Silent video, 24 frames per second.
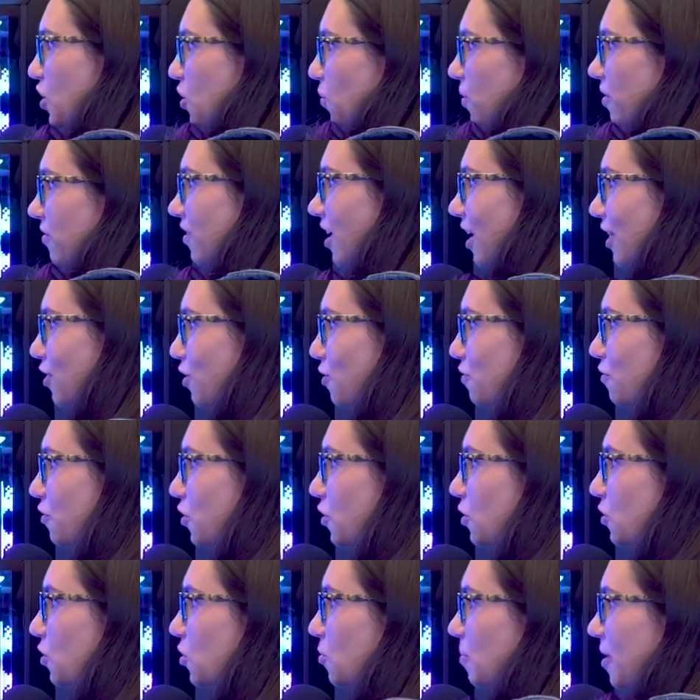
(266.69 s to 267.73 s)
We've got the
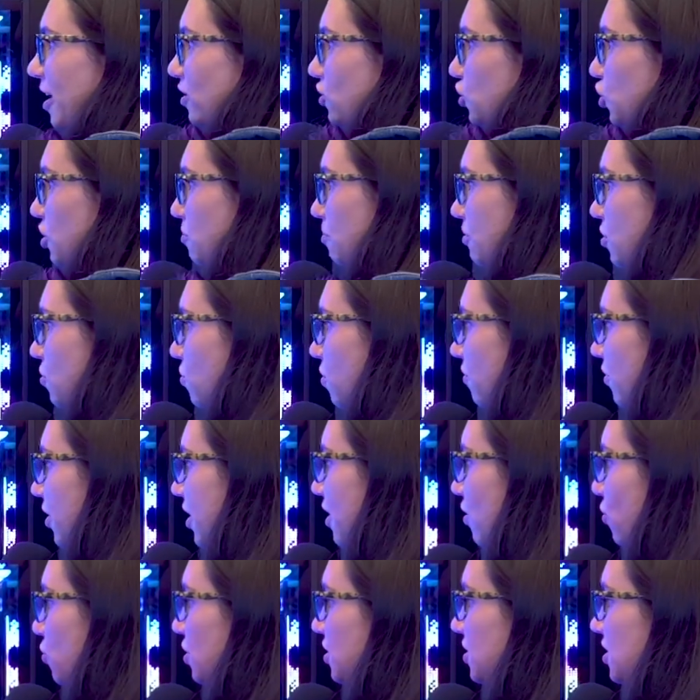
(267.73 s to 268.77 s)
vertical mount GPU over
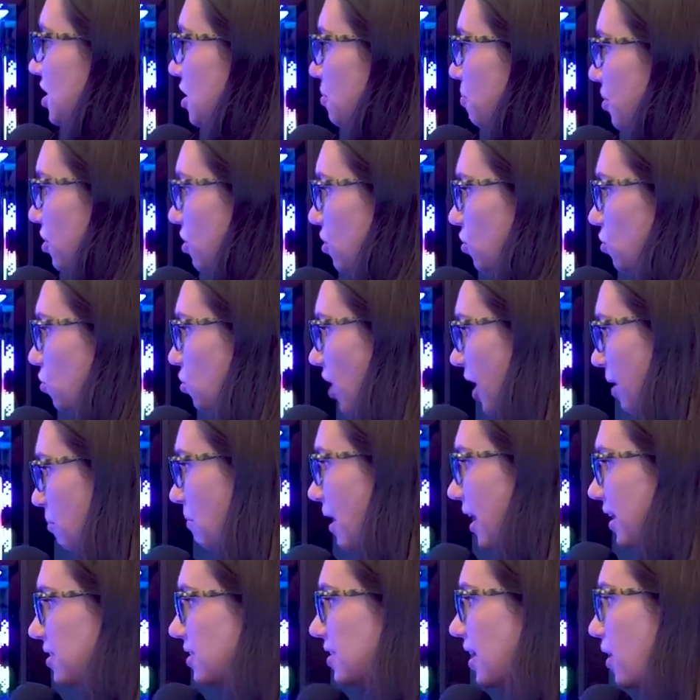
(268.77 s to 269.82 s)
here and the CPU, like
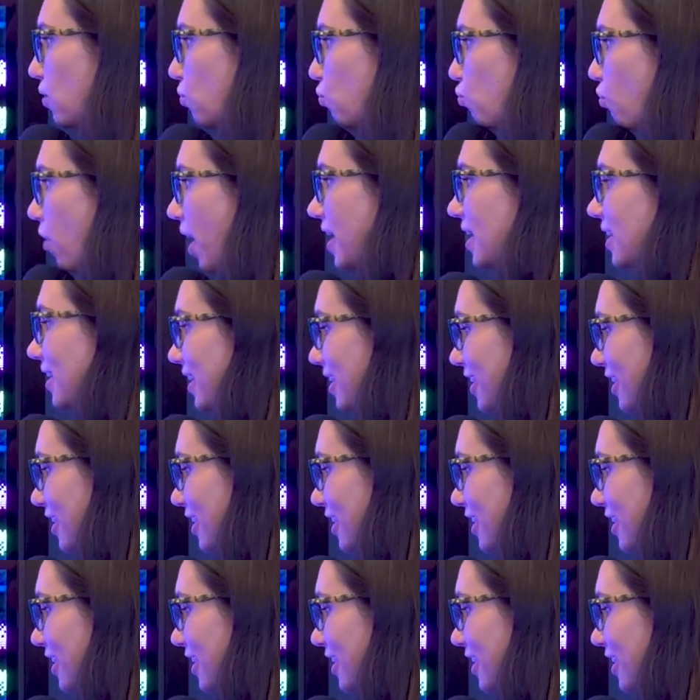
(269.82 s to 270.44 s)
Mike said, right